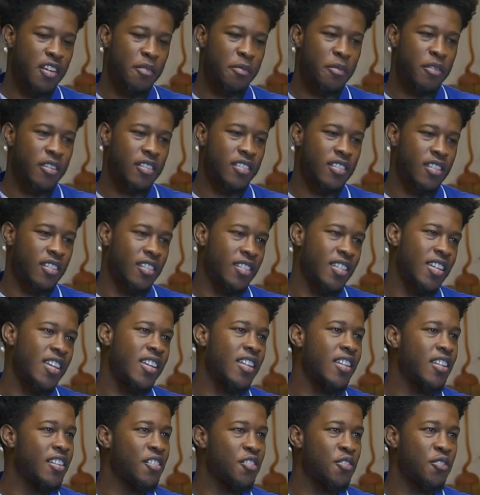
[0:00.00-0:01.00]
number to
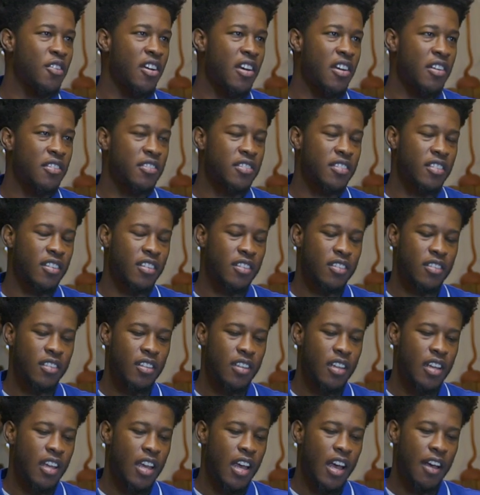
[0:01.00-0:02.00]
ten and twelve. So right.
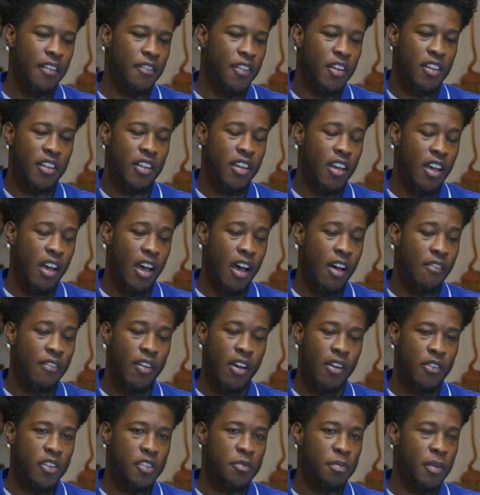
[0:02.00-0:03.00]
I've only I've
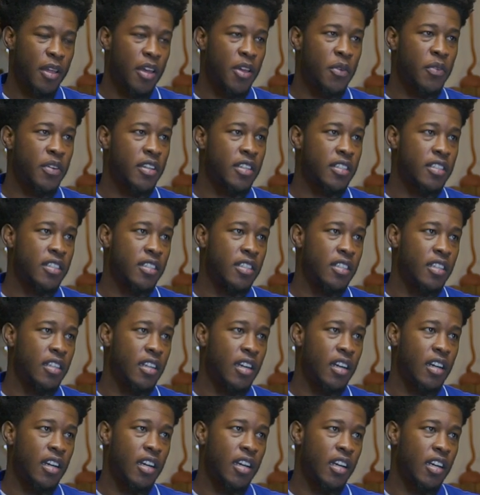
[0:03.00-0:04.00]
always played with
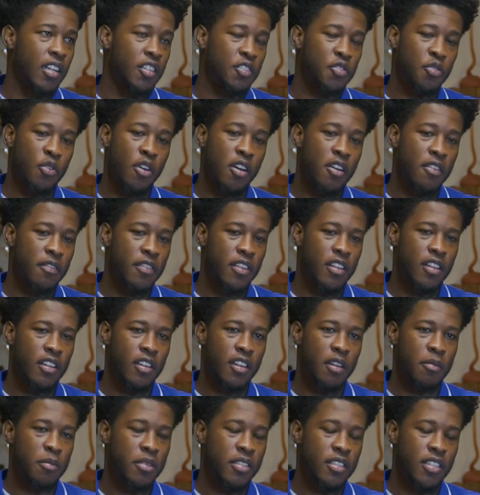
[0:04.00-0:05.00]
uh, twelve
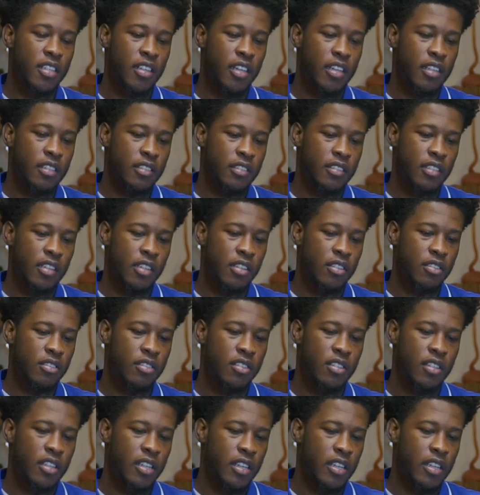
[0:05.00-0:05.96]
and number ten. So